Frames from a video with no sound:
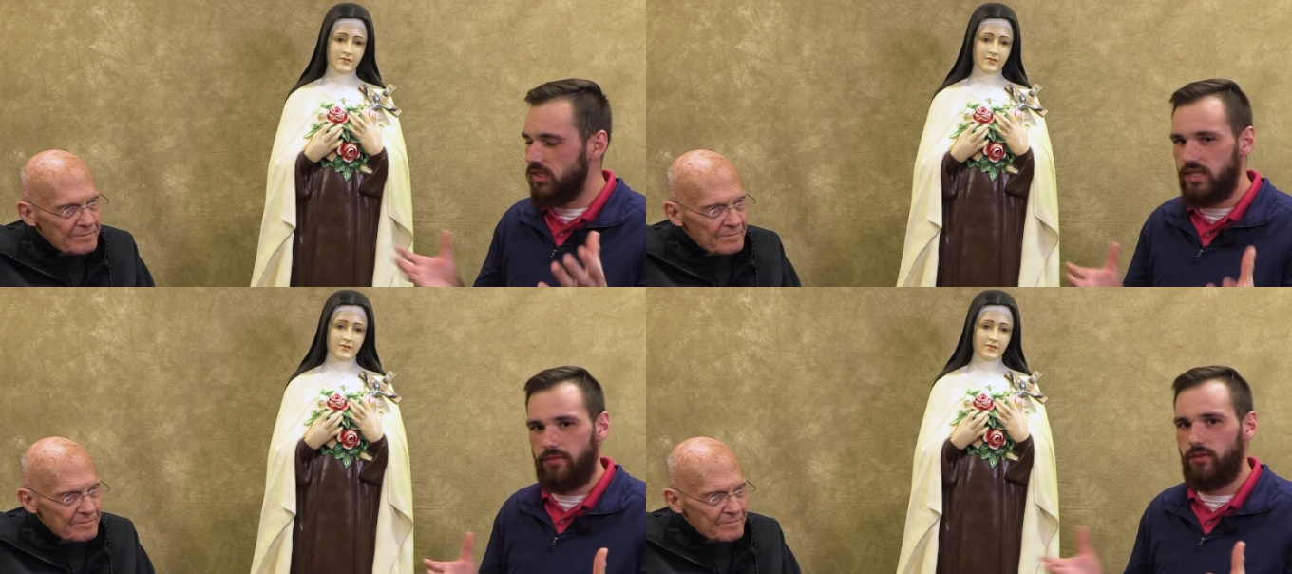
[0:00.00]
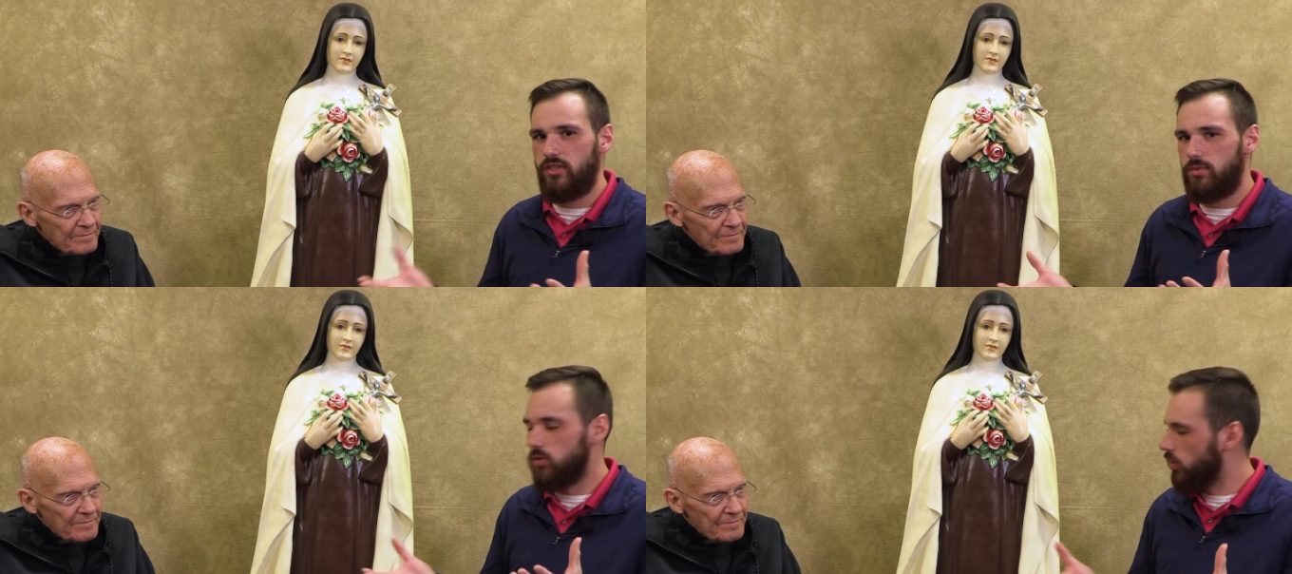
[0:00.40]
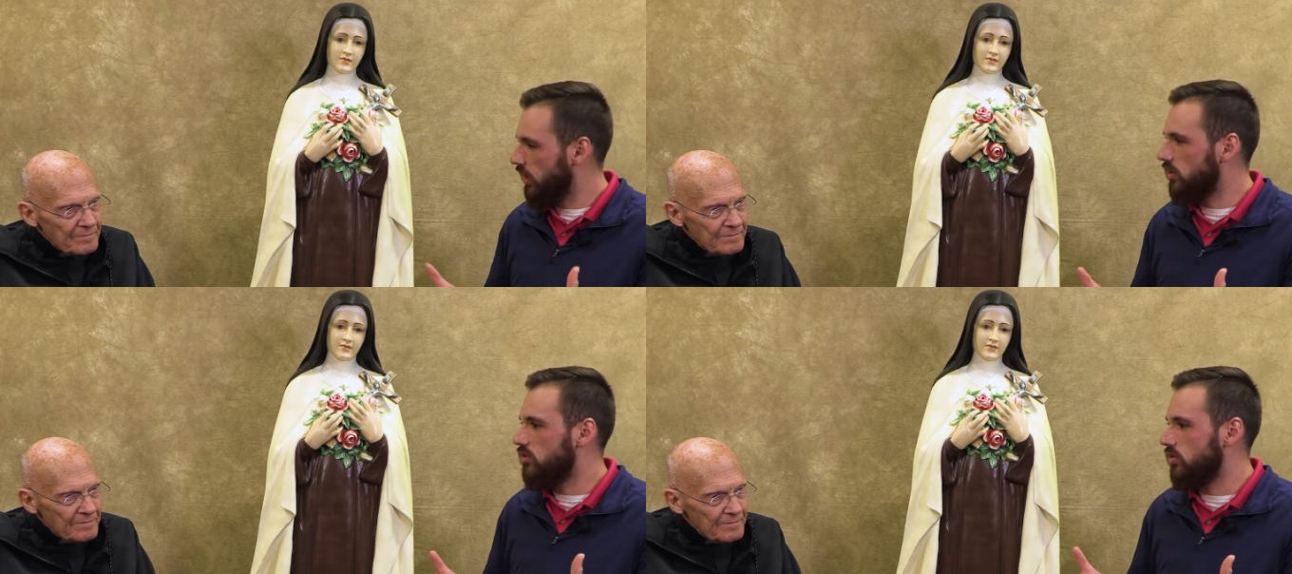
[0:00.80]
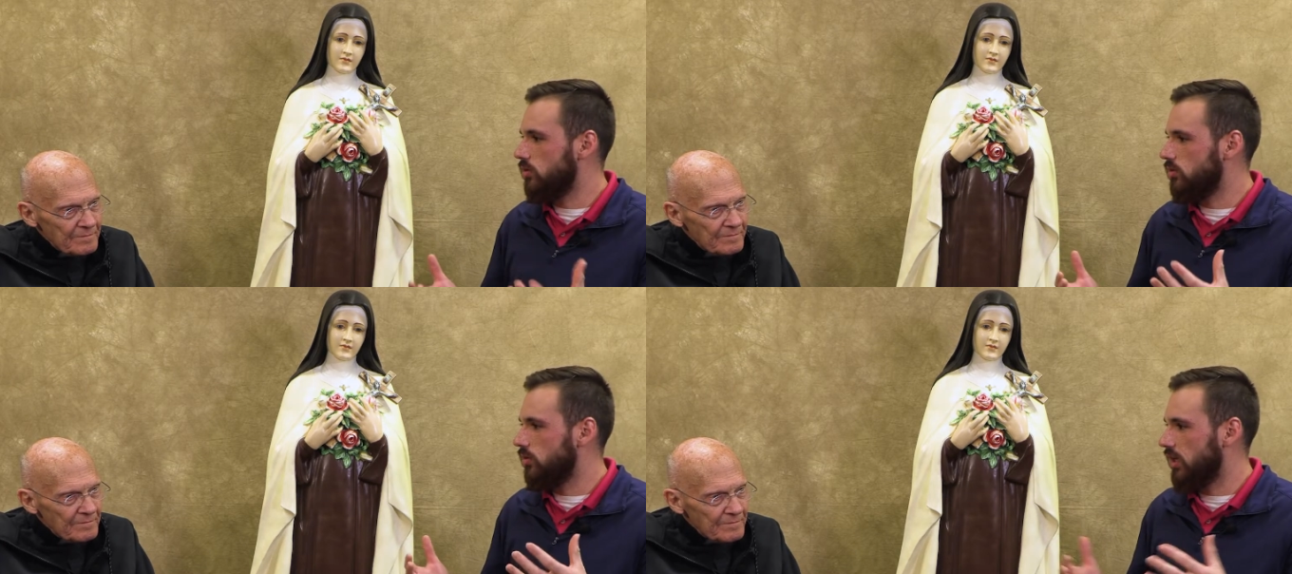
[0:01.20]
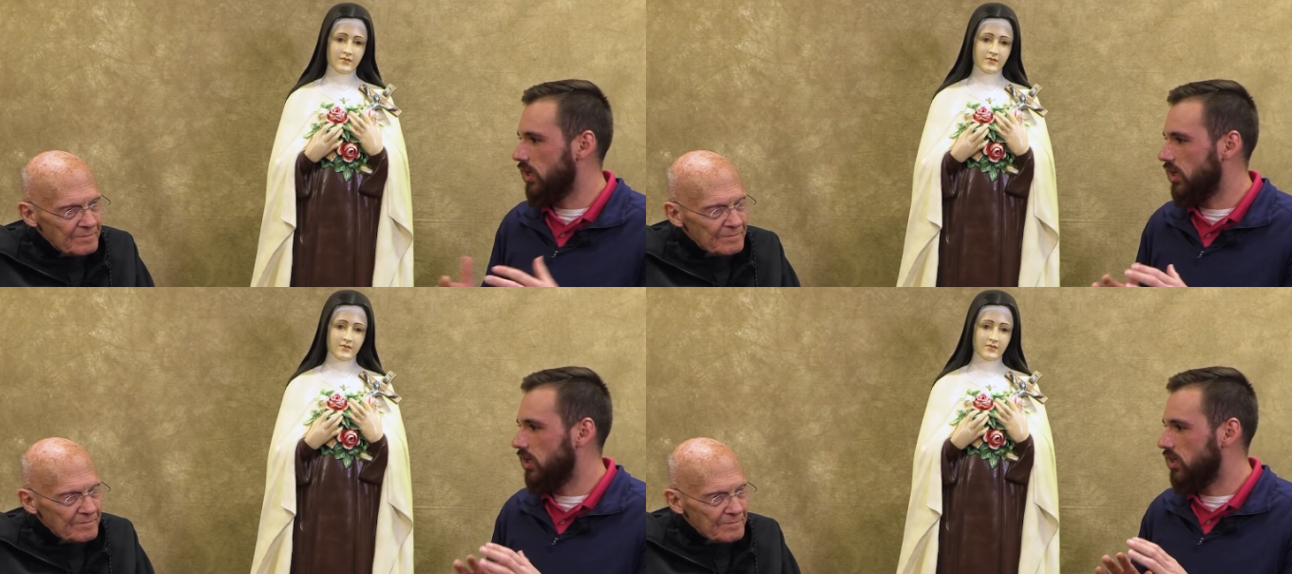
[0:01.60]
Speaker 1: the difference between the two
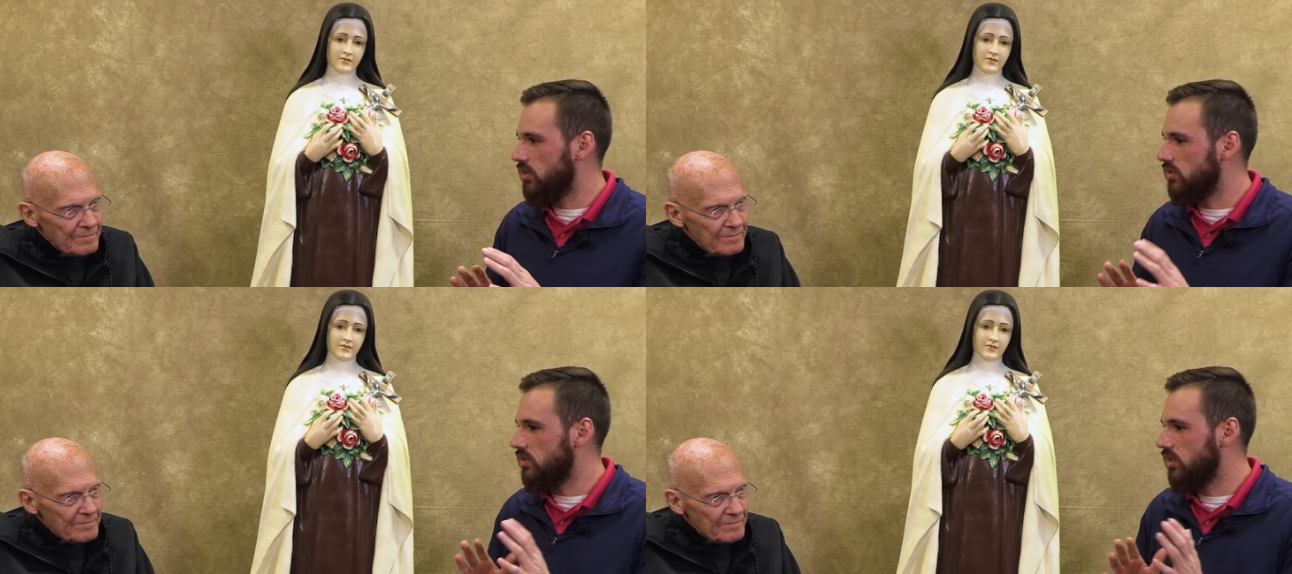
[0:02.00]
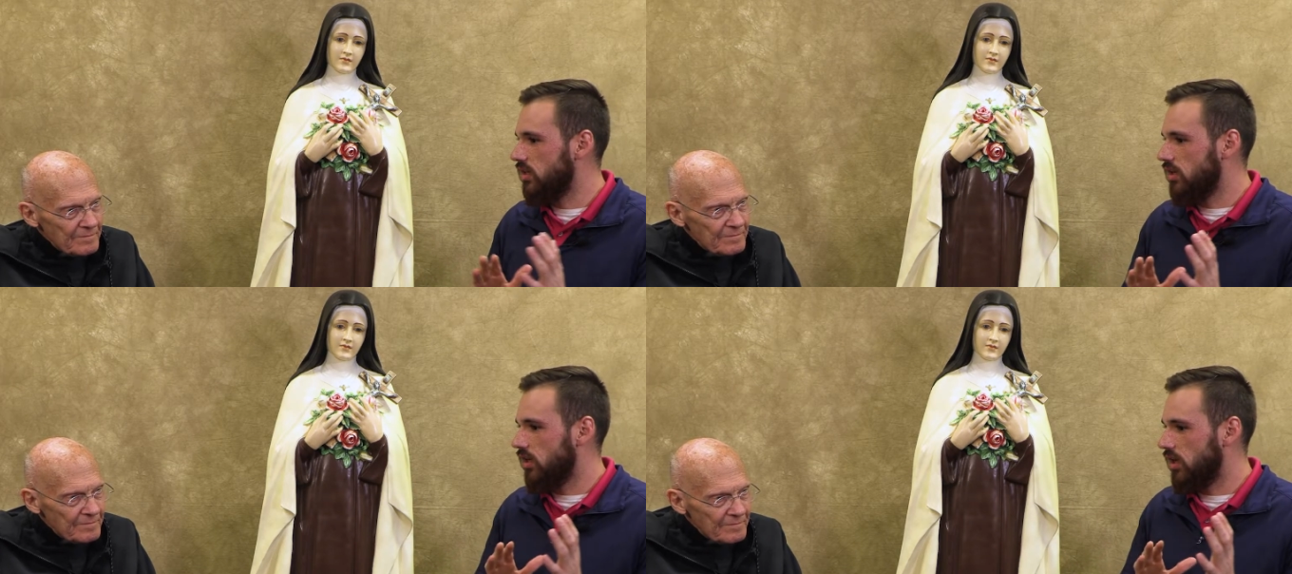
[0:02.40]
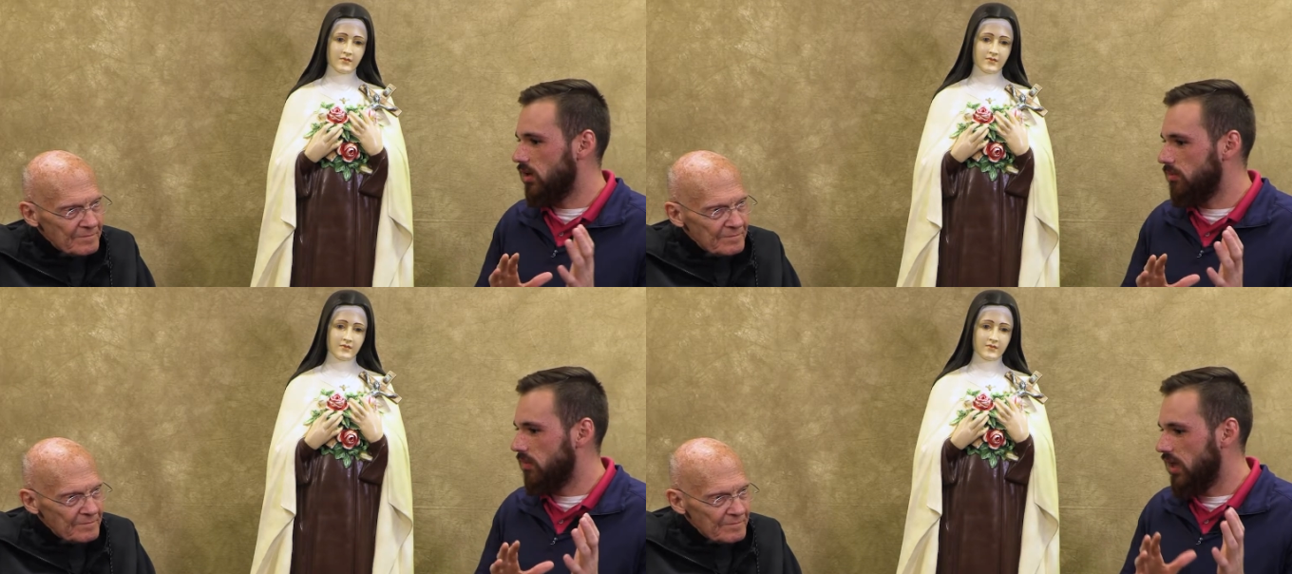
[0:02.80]
and um,